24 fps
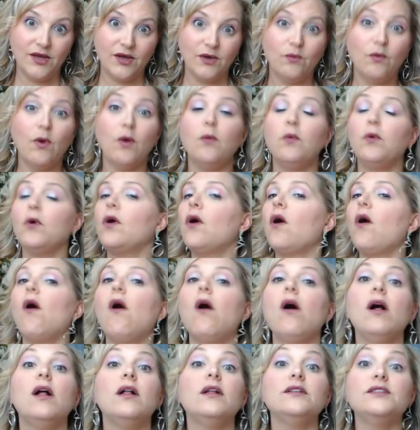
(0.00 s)
Well, we're
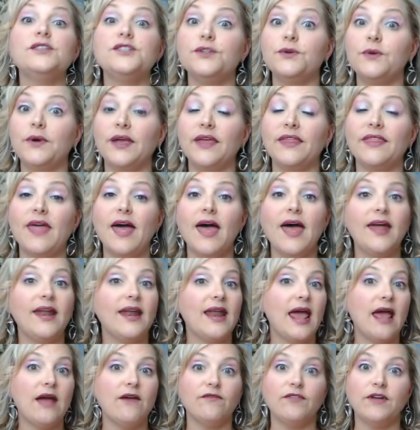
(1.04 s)
all doing that
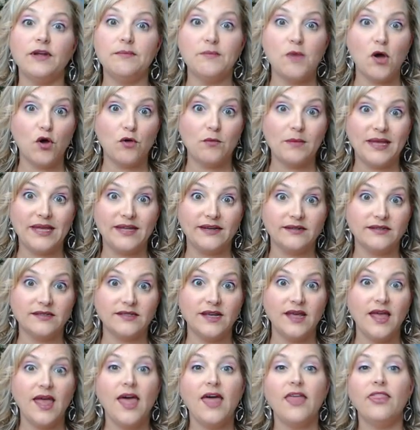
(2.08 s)
every moment.
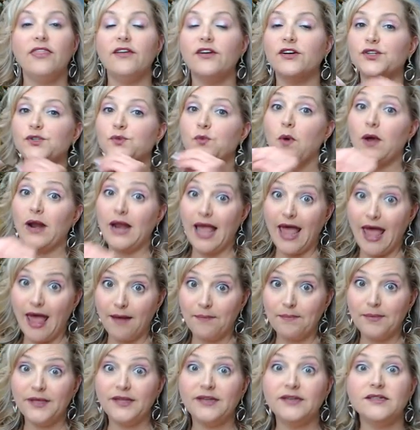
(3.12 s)
There's what
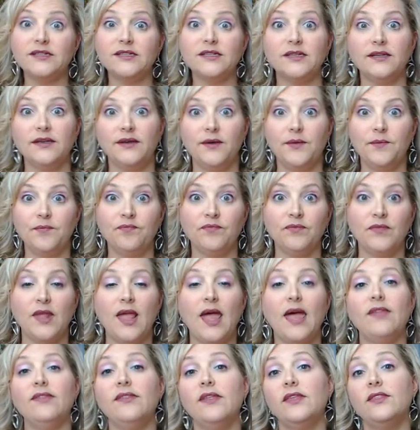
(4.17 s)
happened,
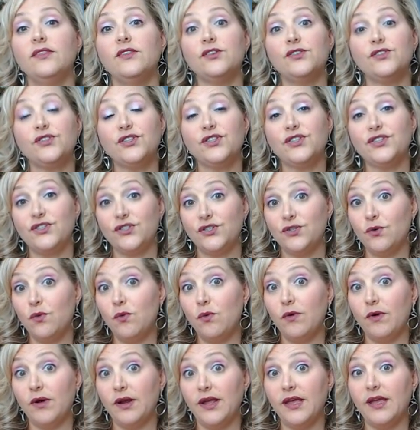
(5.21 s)
and then there's the
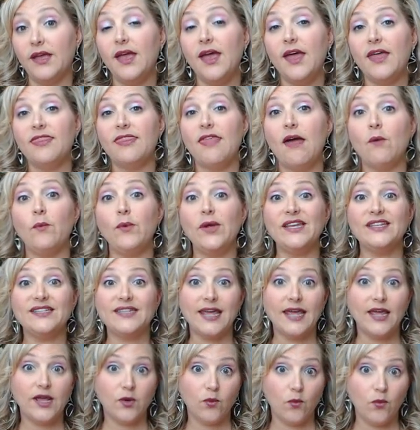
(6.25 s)
story that we
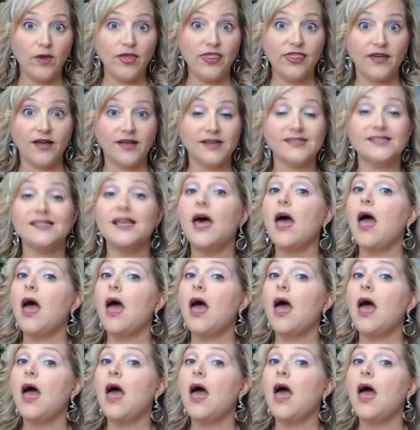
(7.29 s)
take with us